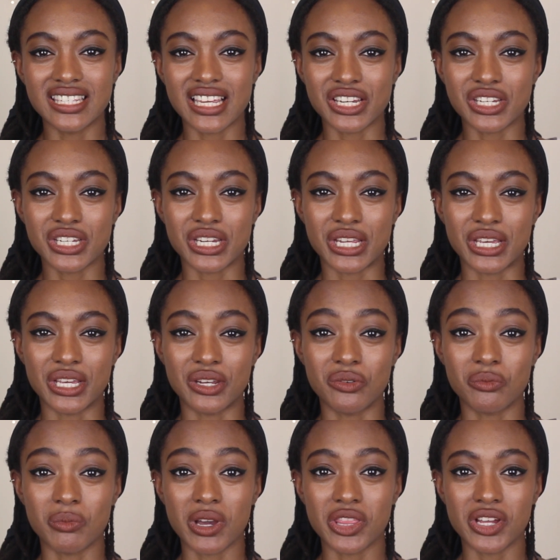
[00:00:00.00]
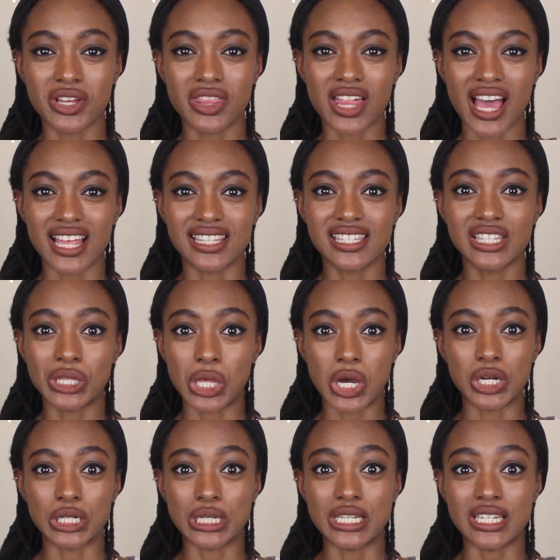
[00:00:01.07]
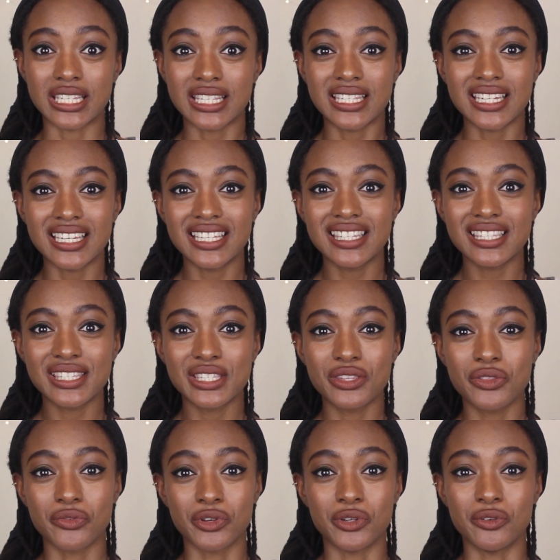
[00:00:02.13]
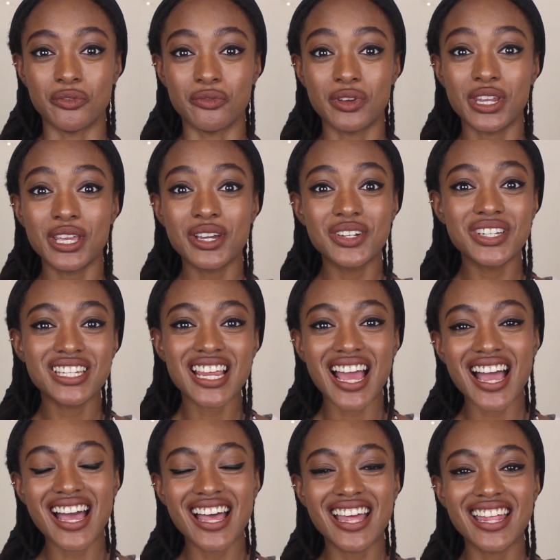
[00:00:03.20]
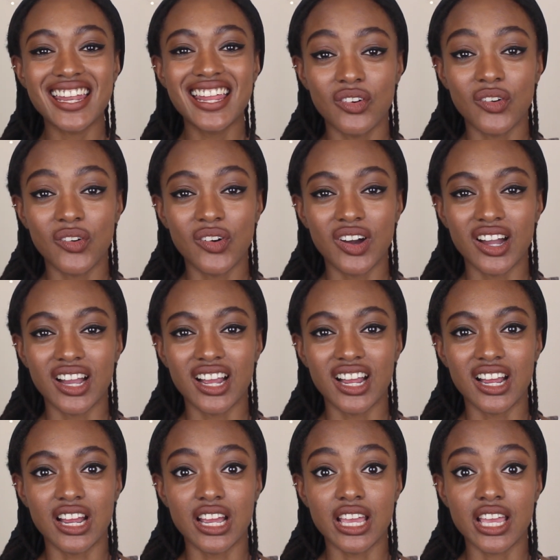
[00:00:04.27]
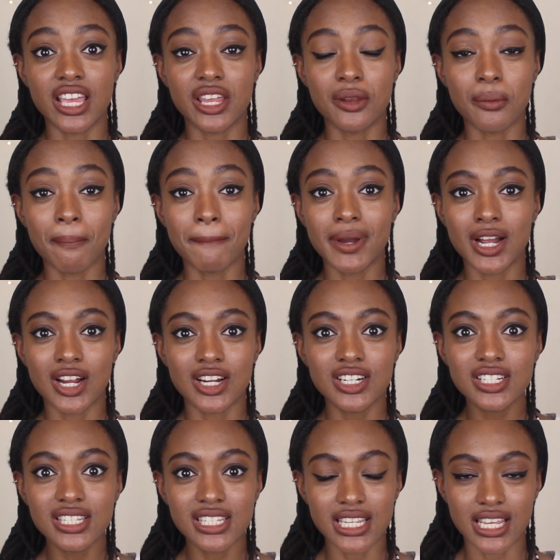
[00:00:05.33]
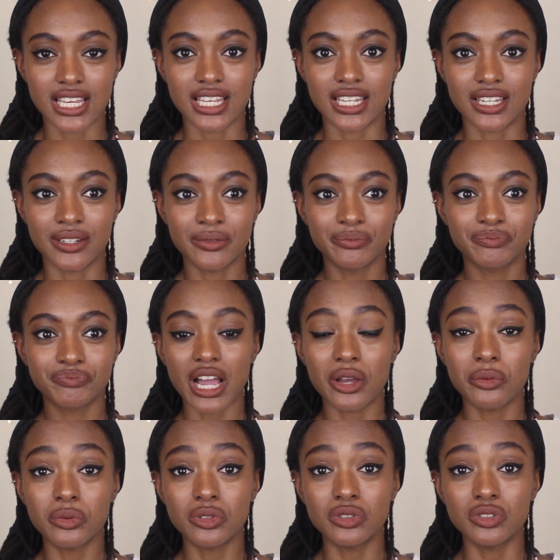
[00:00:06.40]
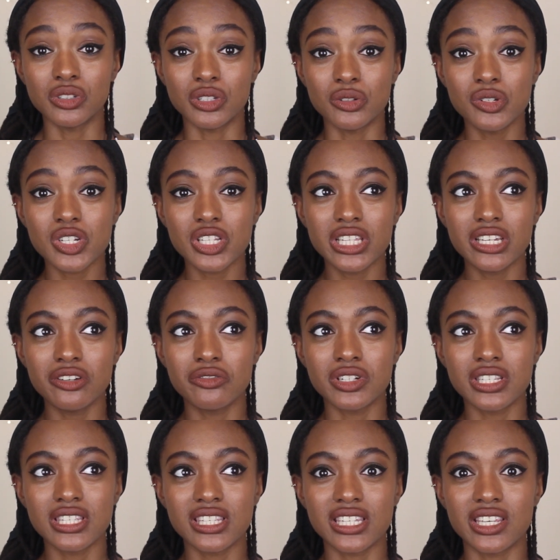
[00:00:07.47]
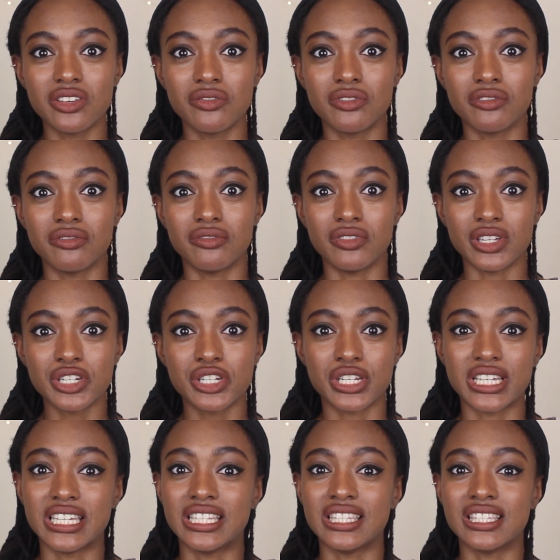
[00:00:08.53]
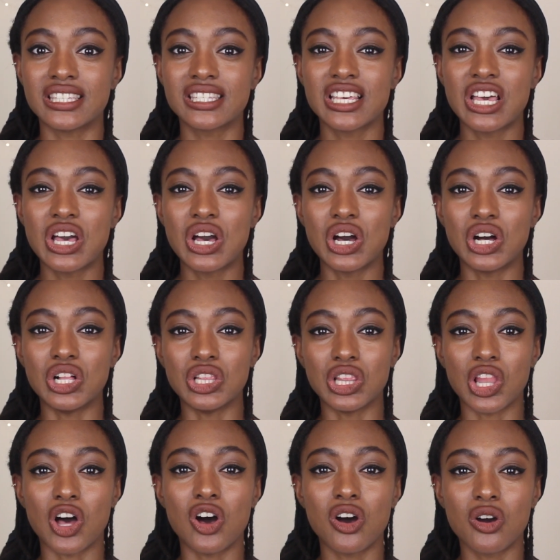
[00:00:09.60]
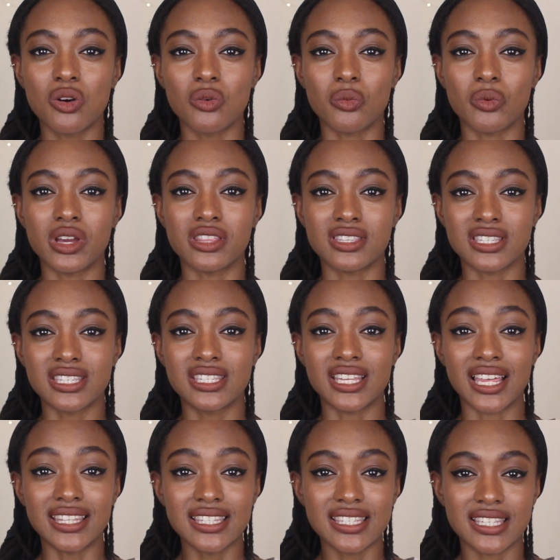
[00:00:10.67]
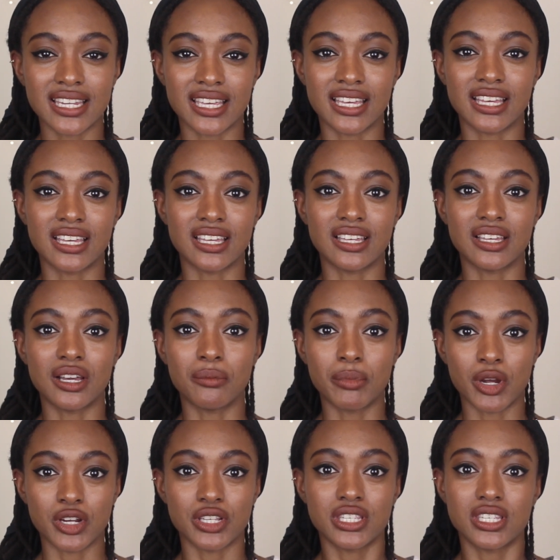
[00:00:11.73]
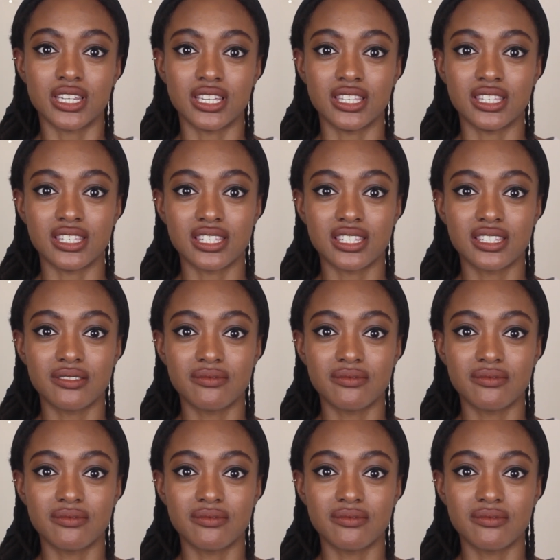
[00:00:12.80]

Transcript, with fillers: session, whether that's long distance through video chat or in person, I will usually receive visions along with sensing a person's